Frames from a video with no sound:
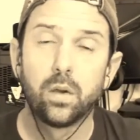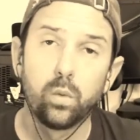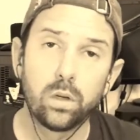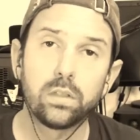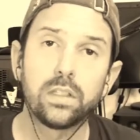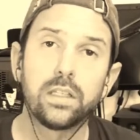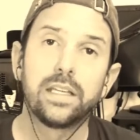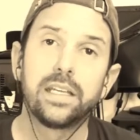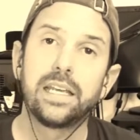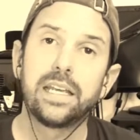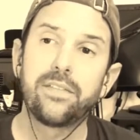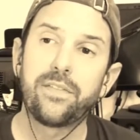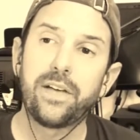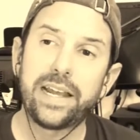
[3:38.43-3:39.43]
Well,
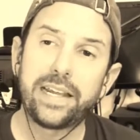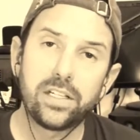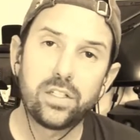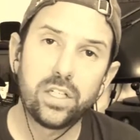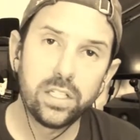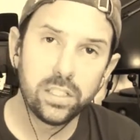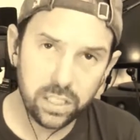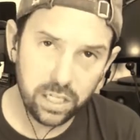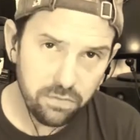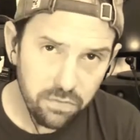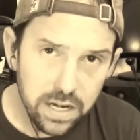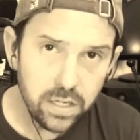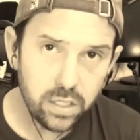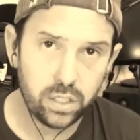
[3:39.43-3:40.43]
if I could just
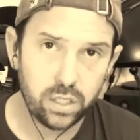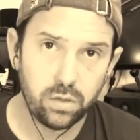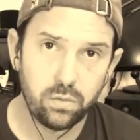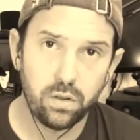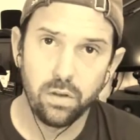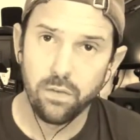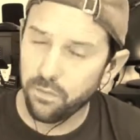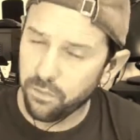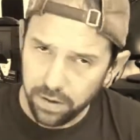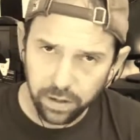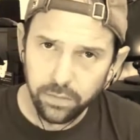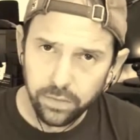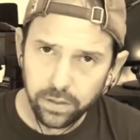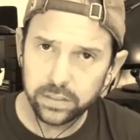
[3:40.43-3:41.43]
convince you,
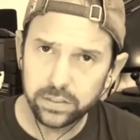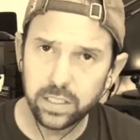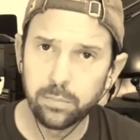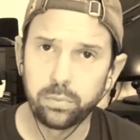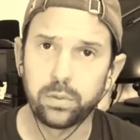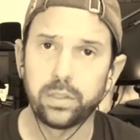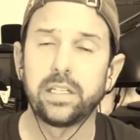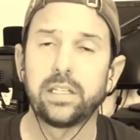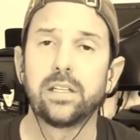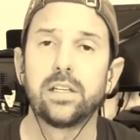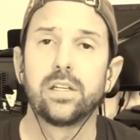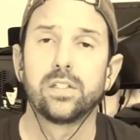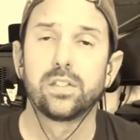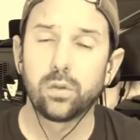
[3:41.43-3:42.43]
very, very simply,
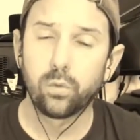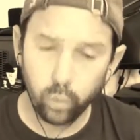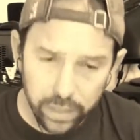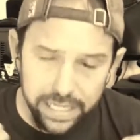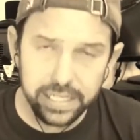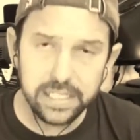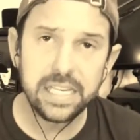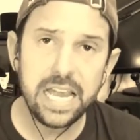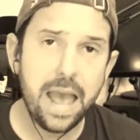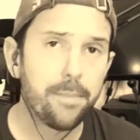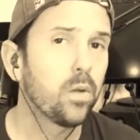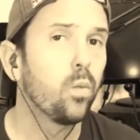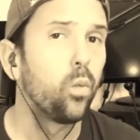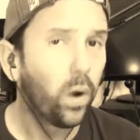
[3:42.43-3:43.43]
to
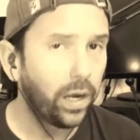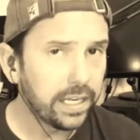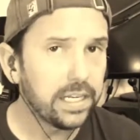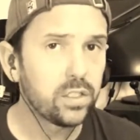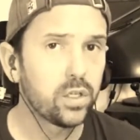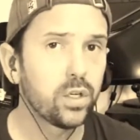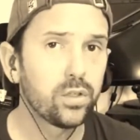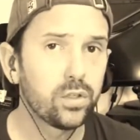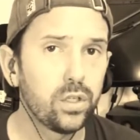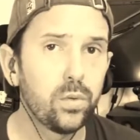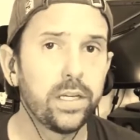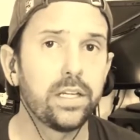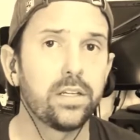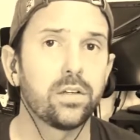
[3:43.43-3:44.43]
re-examine what it is you're
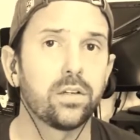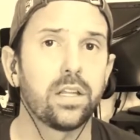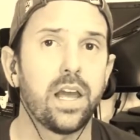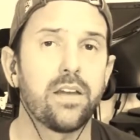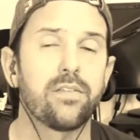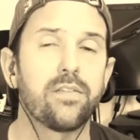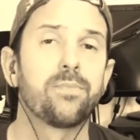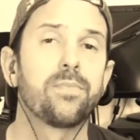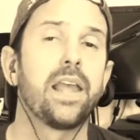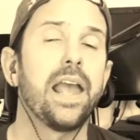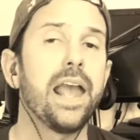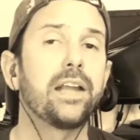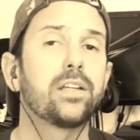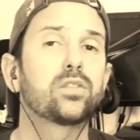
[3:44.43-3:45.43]
doing in your life
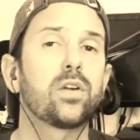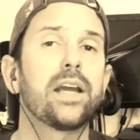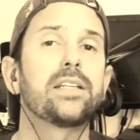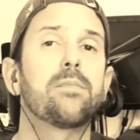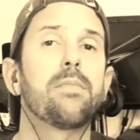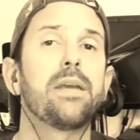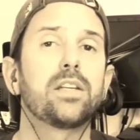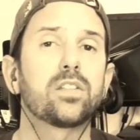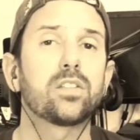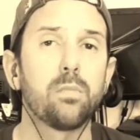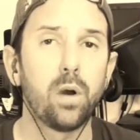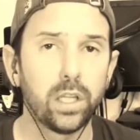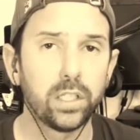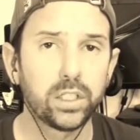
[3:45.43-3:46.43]
and try to make
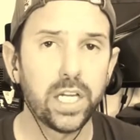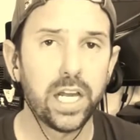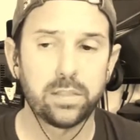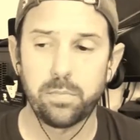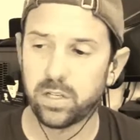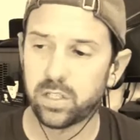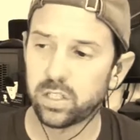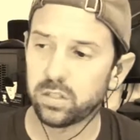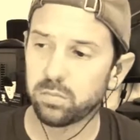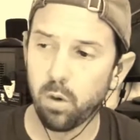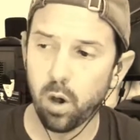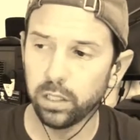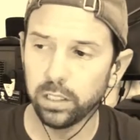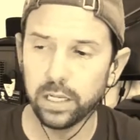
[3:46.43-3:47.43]
small adjustments,
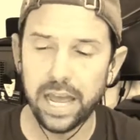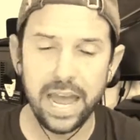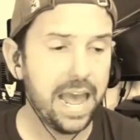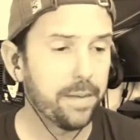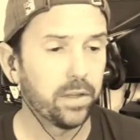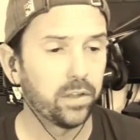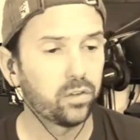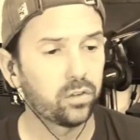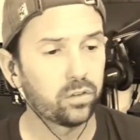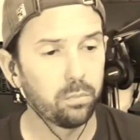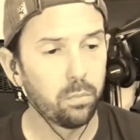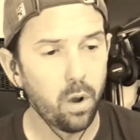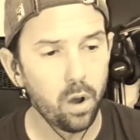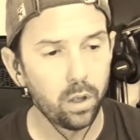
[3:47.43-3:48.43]
small little habits,
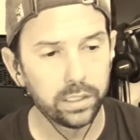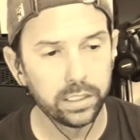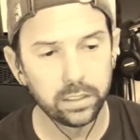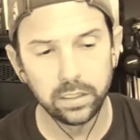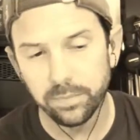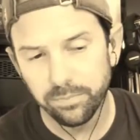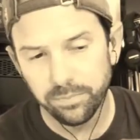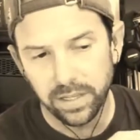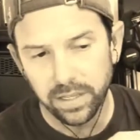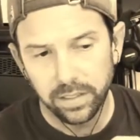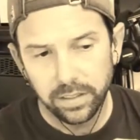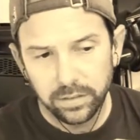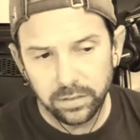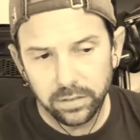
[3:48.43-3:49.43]
small
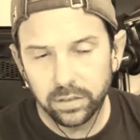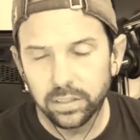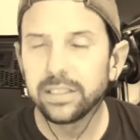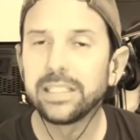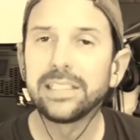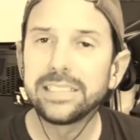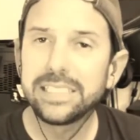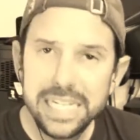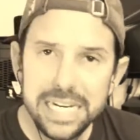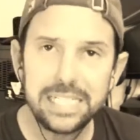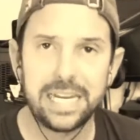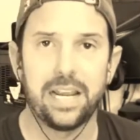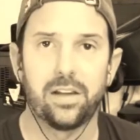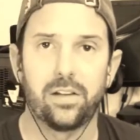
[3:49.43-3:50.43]
little
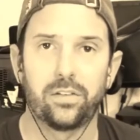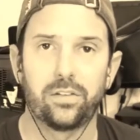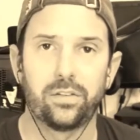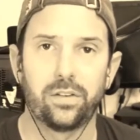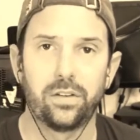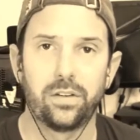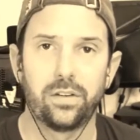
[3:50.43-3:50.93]
details,